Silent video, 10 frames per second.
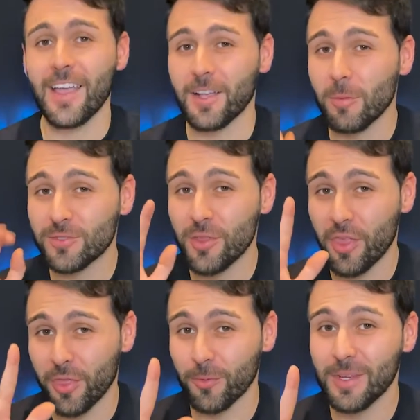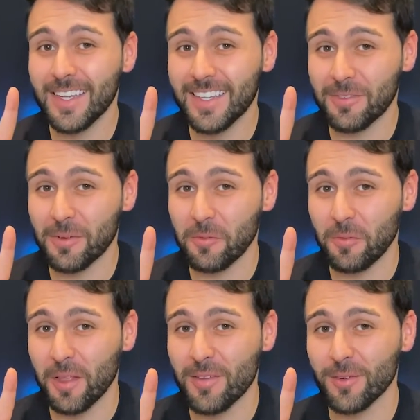It comes in 3 different
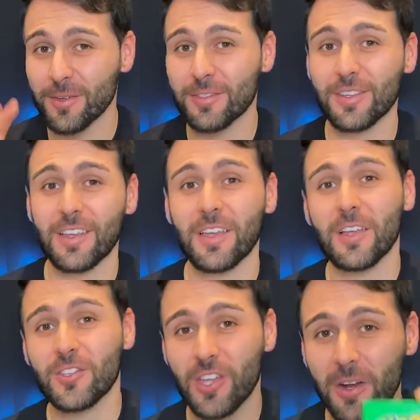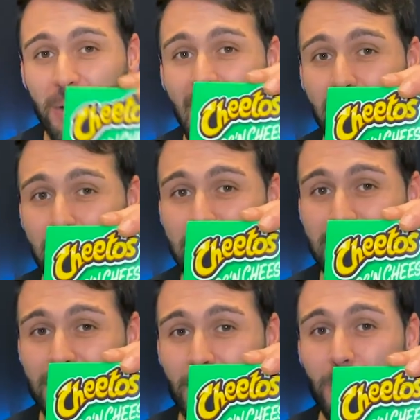flavors: cheddar
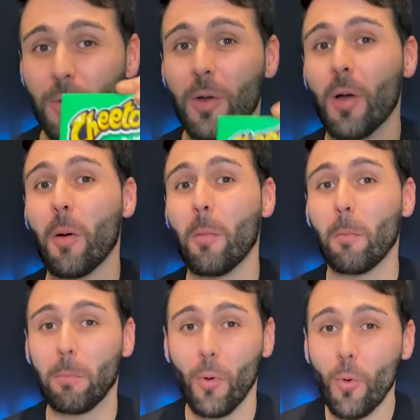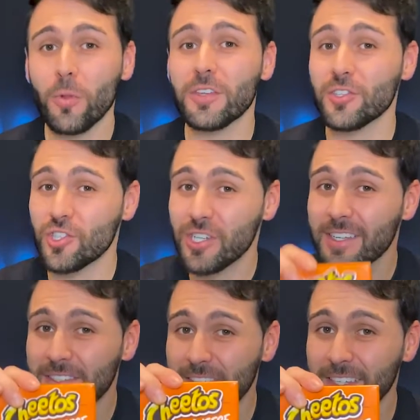jalapeno, bold and
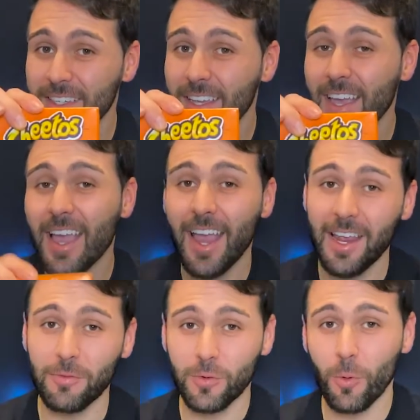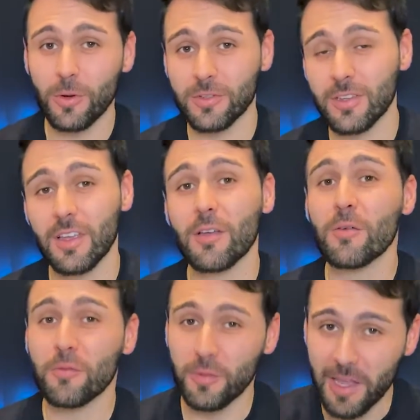cheesy, and of course,
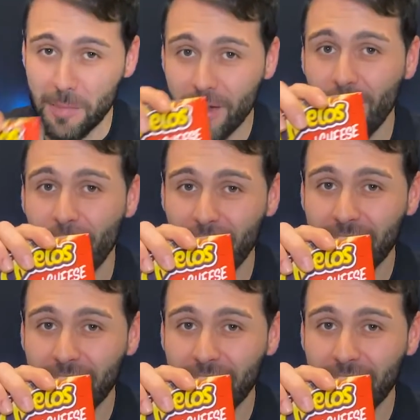flamin' hot.